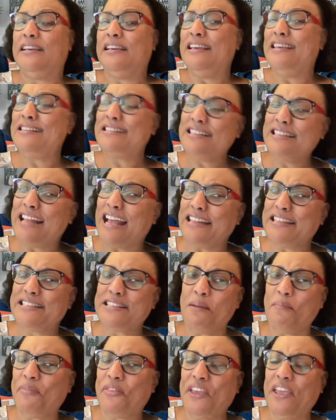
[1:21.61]
Isn't that
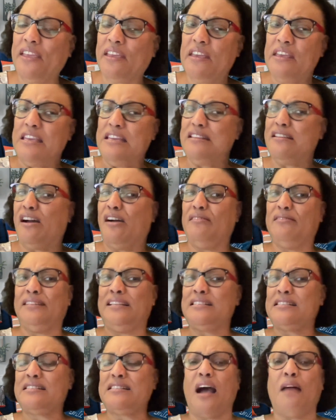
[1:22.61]
something? Now,
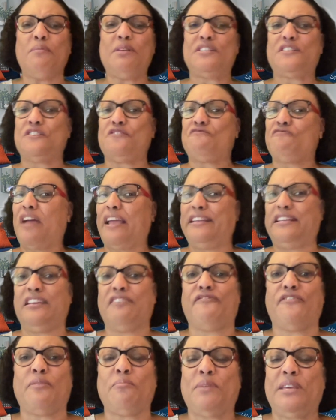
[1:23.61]
the psalmist is writing
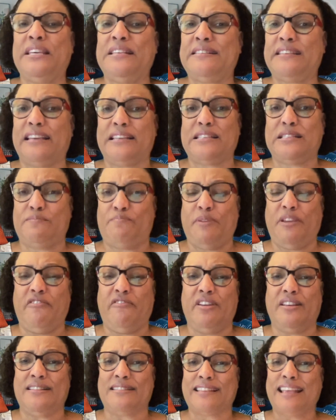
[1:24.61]
from his
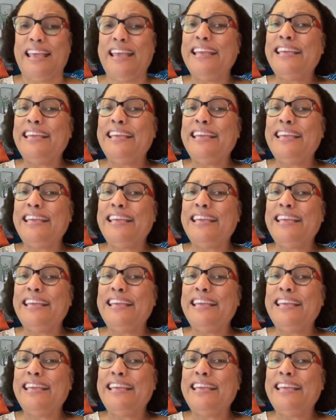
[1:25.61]
experience.